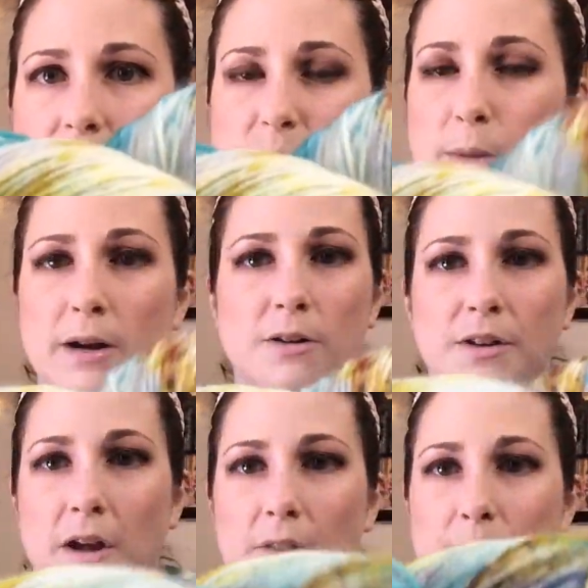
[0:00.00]

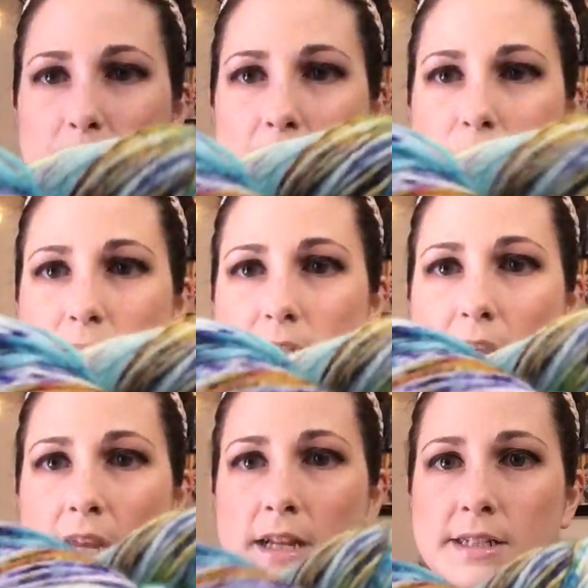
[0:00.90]
speckled all throughout.
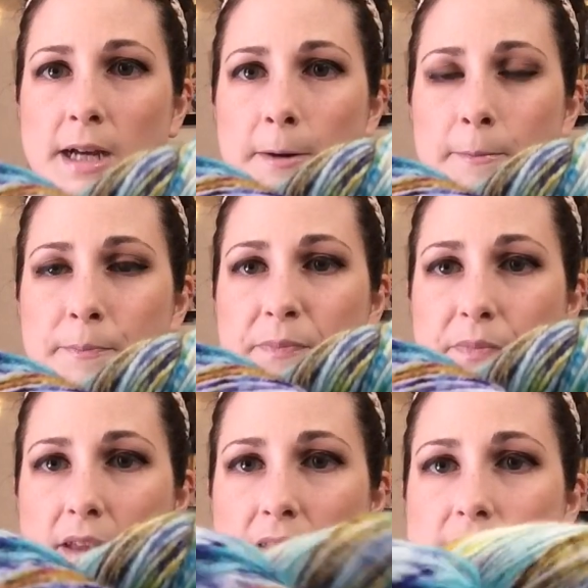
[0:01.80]
And
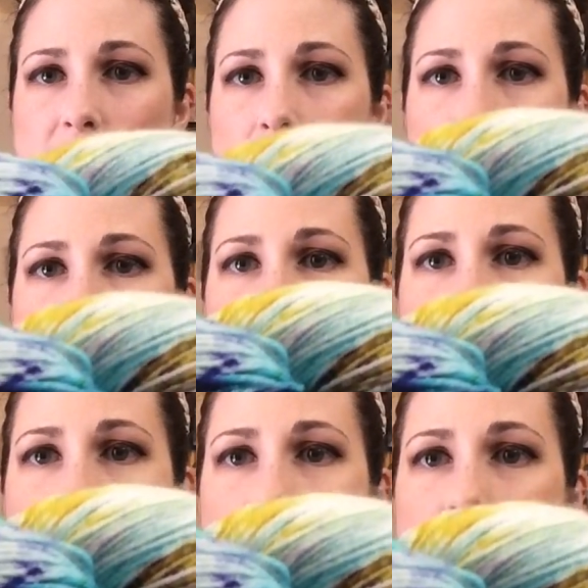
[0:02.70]
this
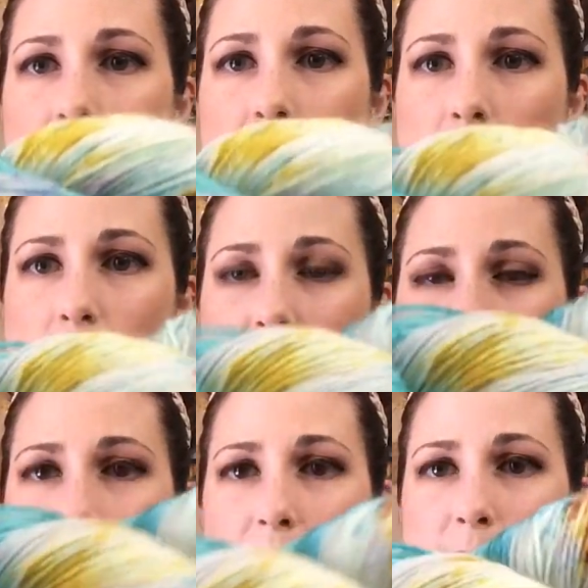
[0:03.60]
colorway
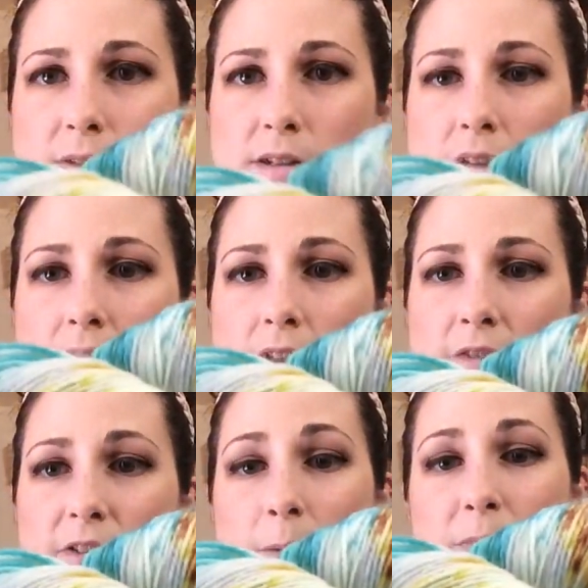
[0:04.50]
was deemed
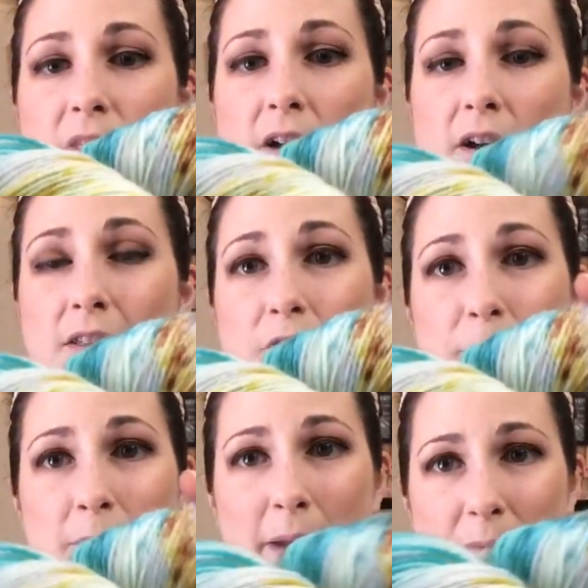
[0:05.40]
from the
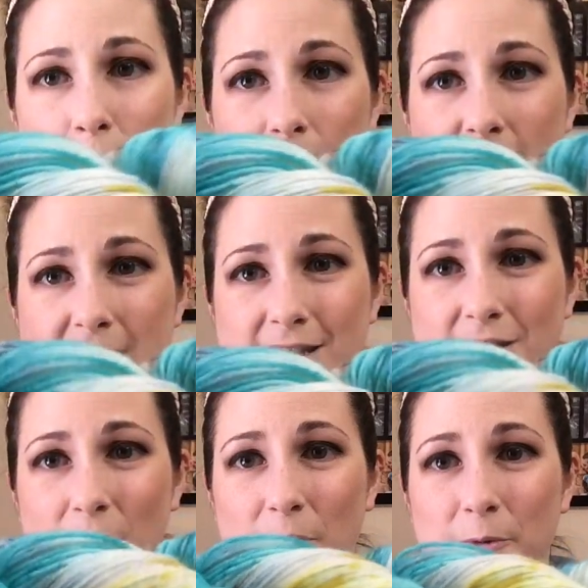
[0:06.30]
Little Mermaid movie.
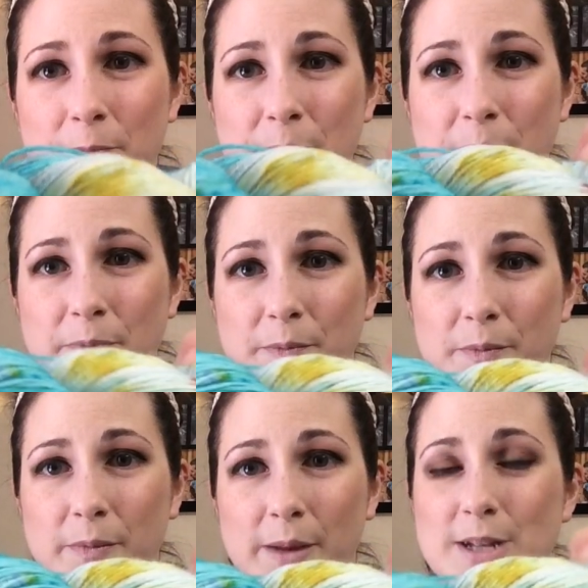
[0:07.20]
So
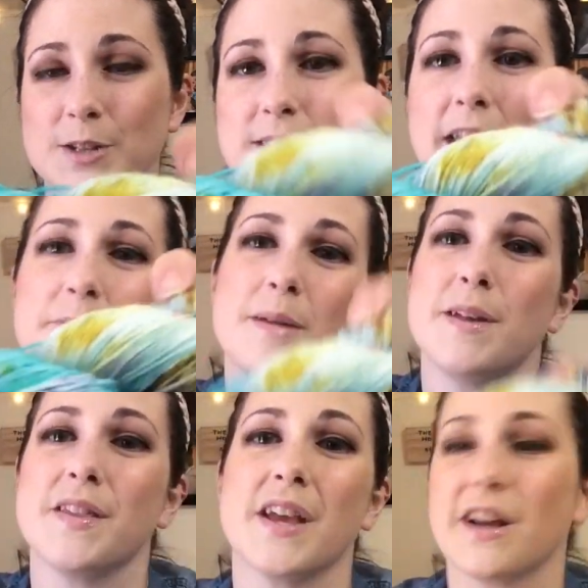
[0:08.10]
it just kind of made
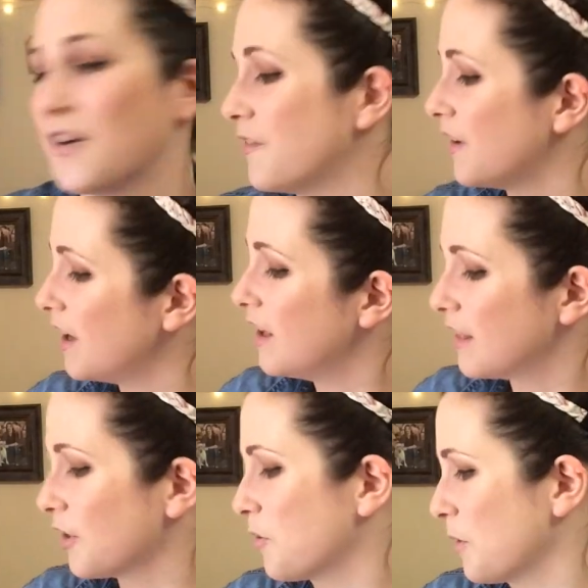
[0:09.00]
me think of
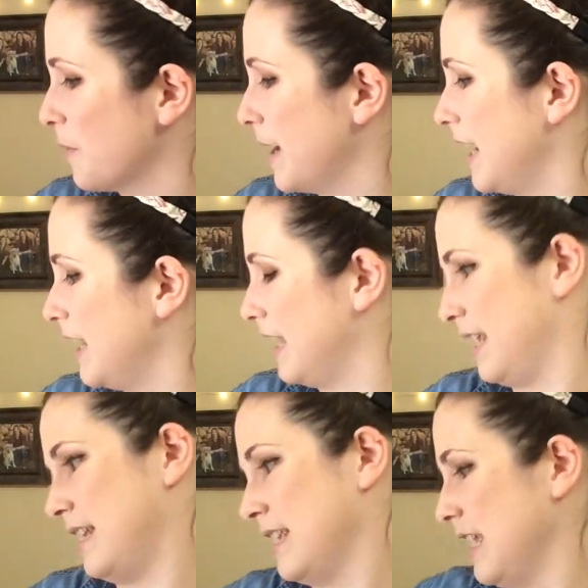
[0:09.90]
Little Mermaid
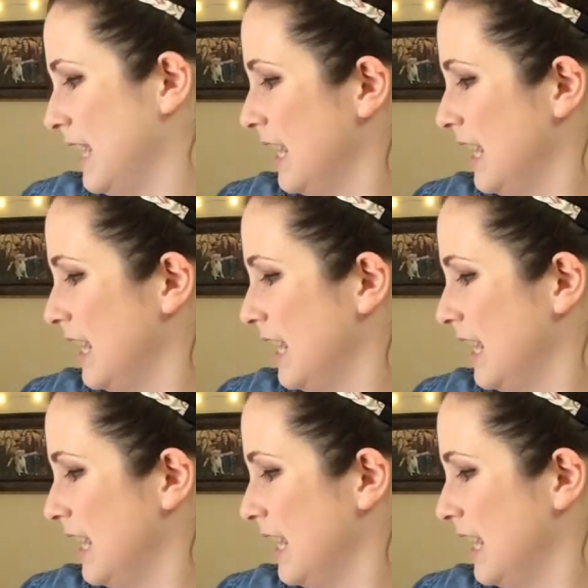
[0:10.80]
and,